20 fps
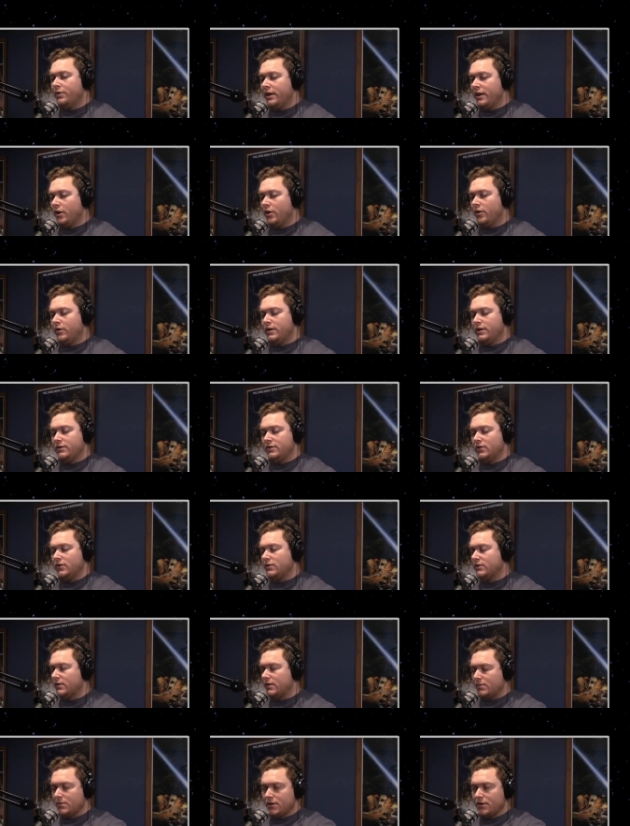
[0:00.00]
they already took
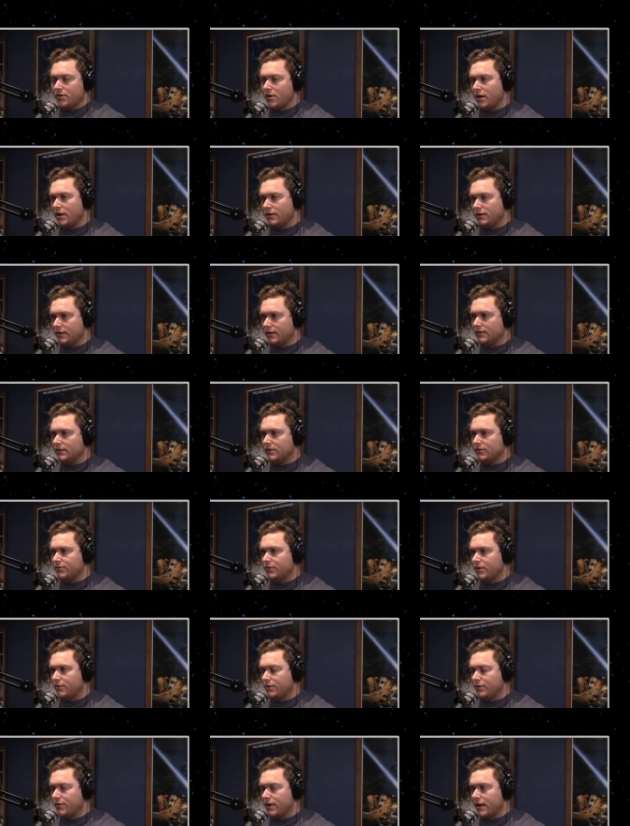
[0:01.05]
some other ideas that
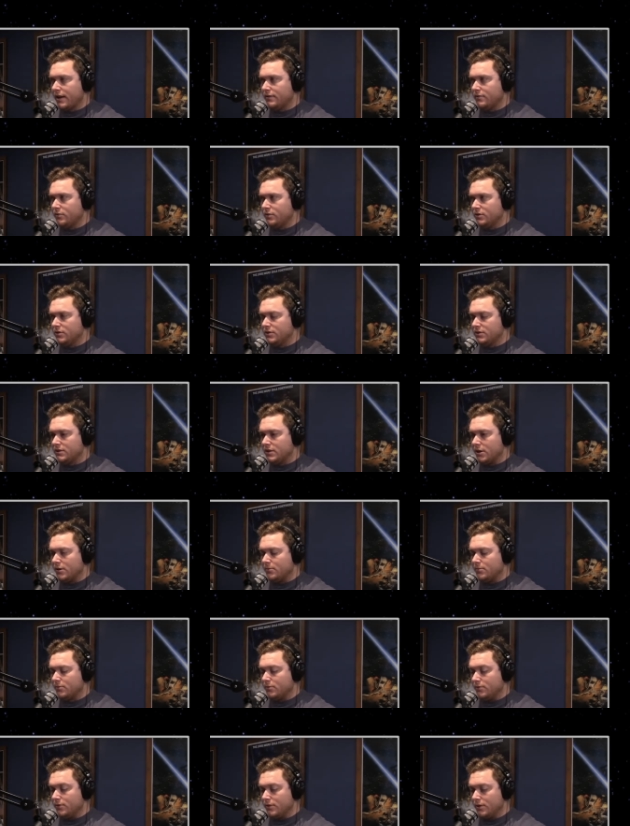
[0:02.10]
we've had, which is
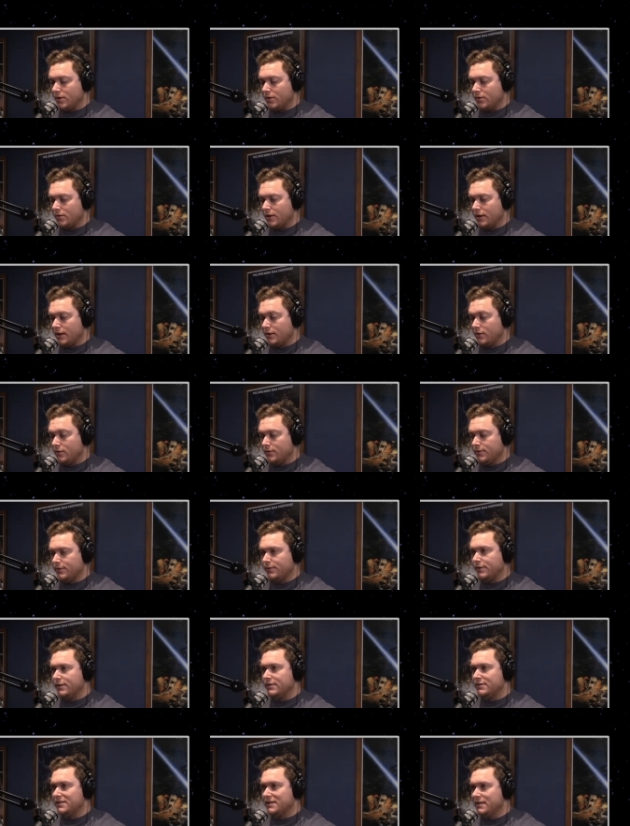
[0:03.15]
terrible. So I know they're
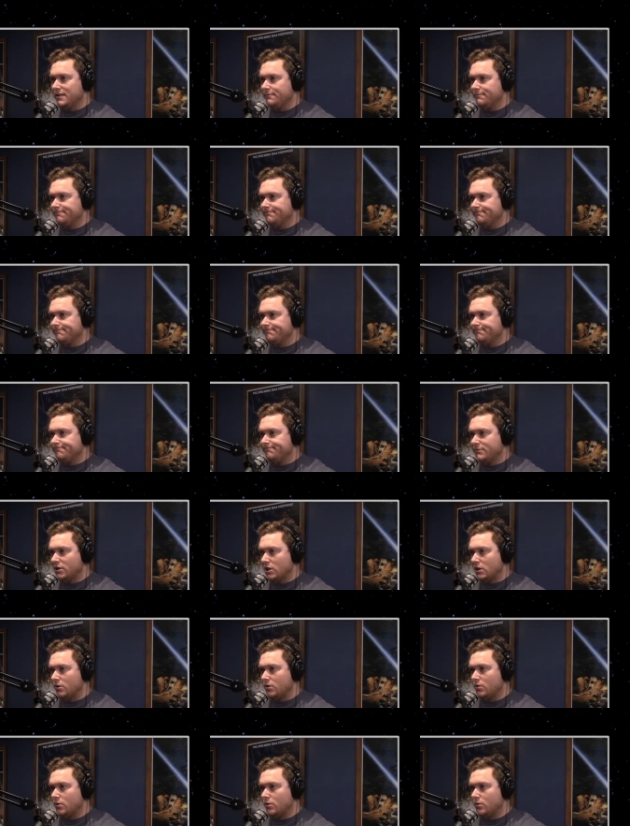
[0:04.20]
listening.
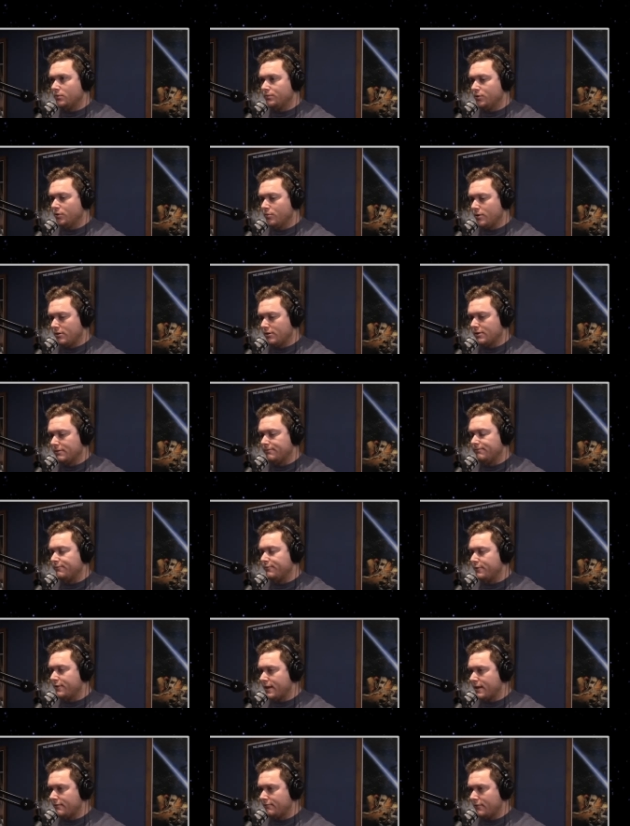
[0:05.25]
So you're welcome for
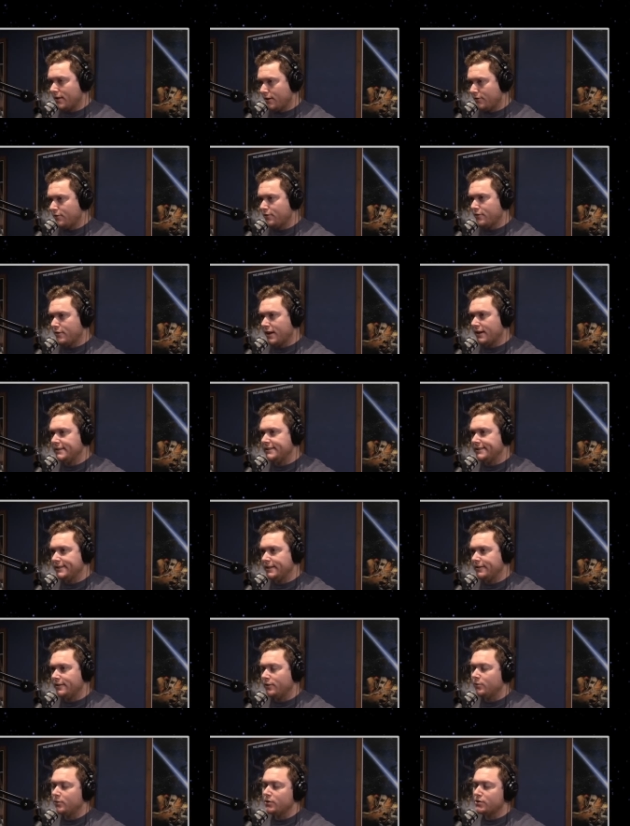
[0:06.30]
that other idea
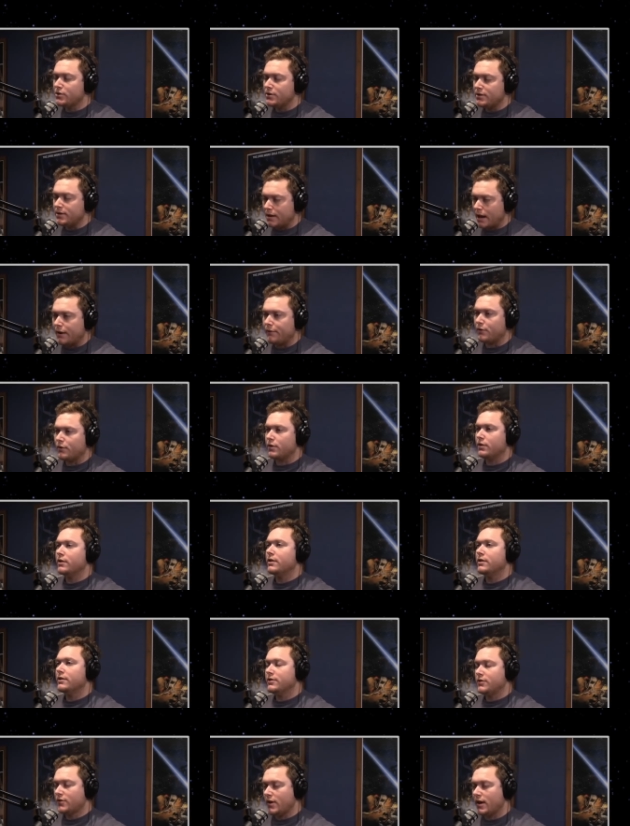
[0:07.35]
that we should never
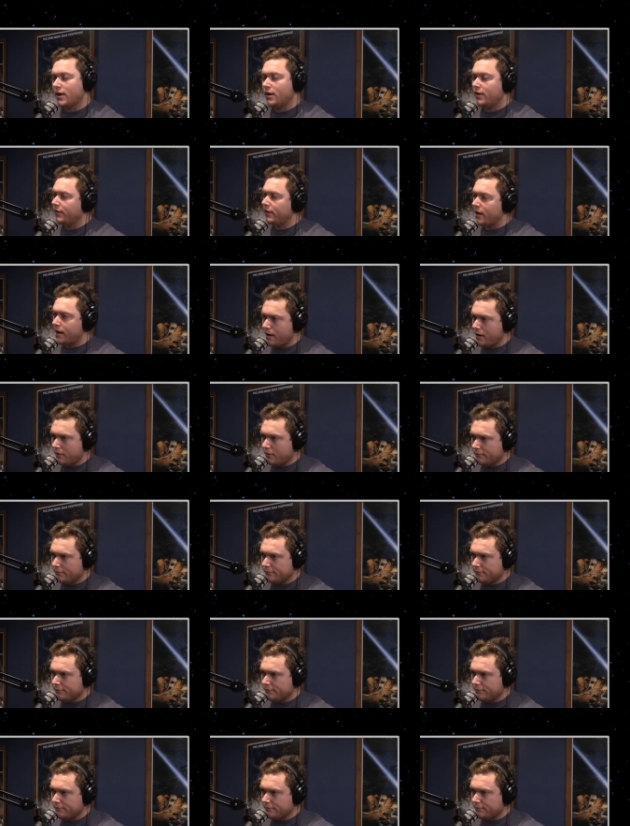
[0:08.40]
say on the air.